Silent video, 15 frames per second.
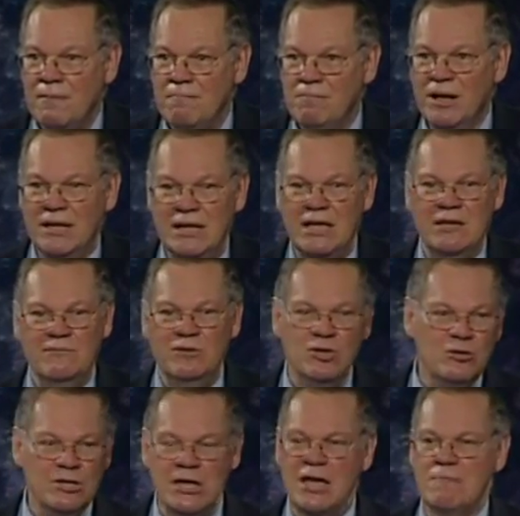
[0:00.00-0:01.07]
But if
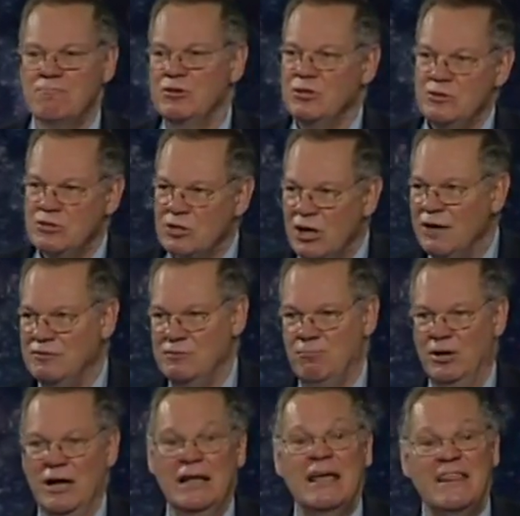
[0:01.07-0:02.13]
you can't produce
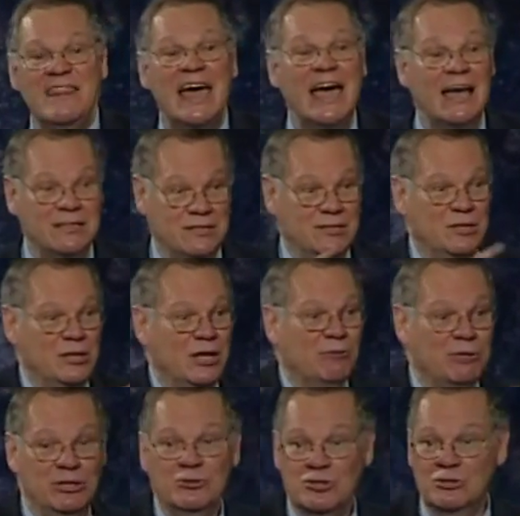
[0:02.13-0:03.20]
offspring, that's
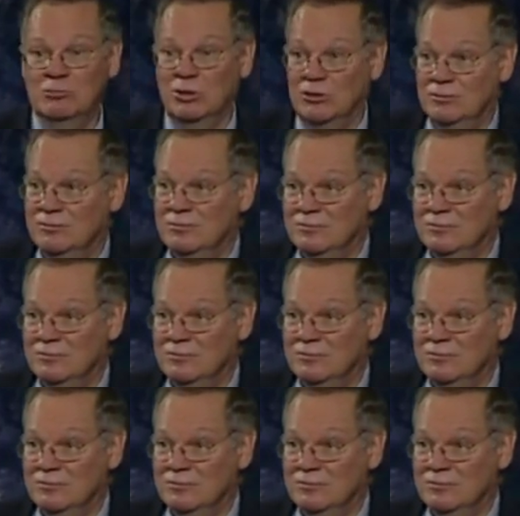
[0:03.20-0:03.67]
irreducible.